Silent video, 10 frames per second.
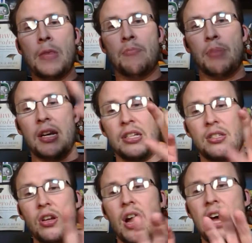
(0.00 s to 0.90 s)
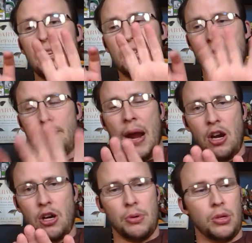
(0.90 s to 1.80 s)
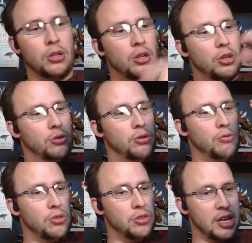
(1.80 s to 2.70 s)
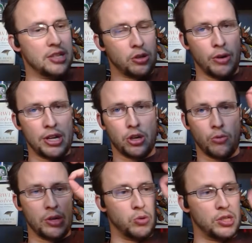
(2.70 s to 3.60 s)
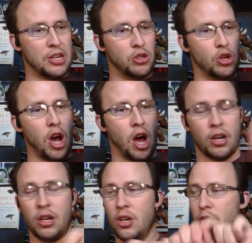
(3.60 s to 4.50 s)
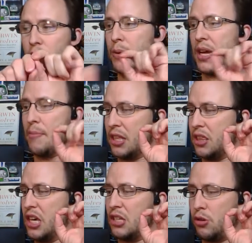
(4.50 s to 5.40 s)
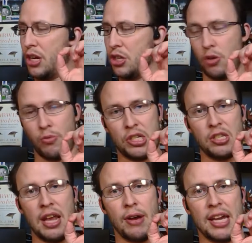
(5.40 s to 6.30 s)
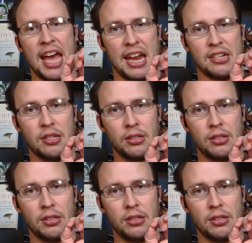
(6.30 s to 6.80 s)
But it is not comparable to this creature, which was a dog, becoming this creature, which is now a cat.